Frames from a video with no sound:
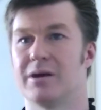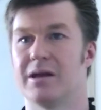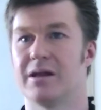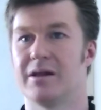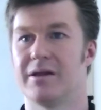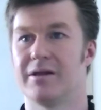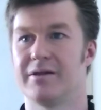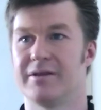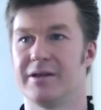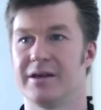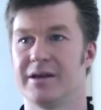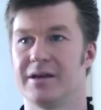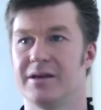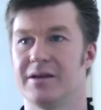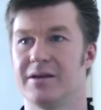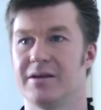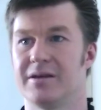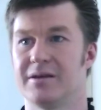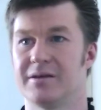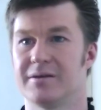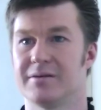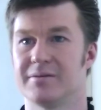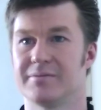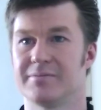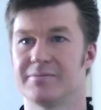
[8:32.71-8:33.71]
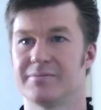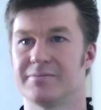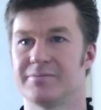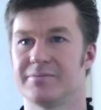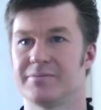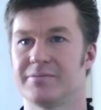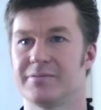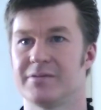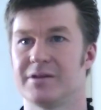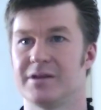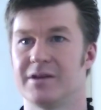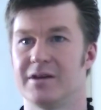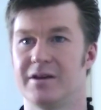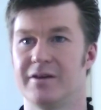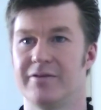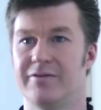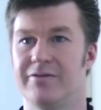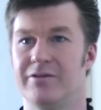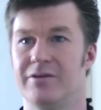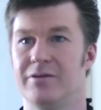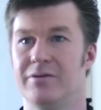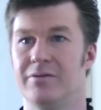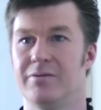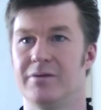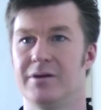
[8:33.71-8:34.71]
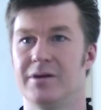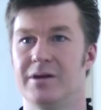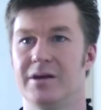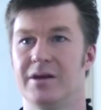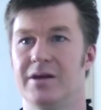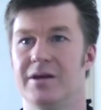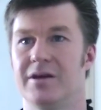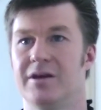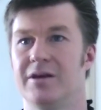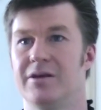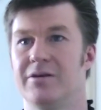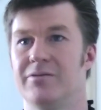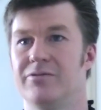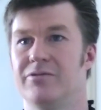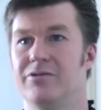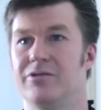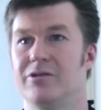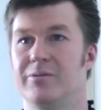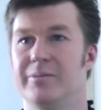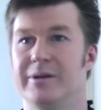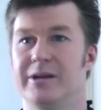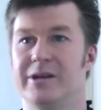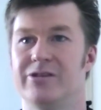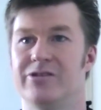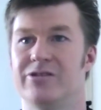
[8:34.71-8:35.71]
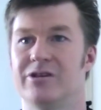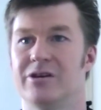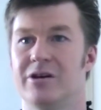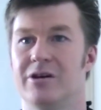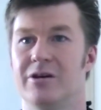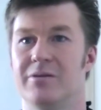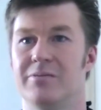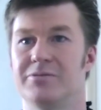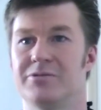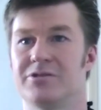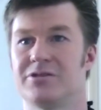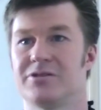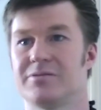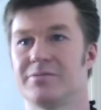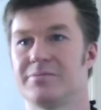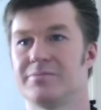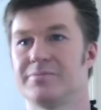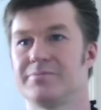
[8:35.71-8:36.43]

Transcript: I think, if you too many times.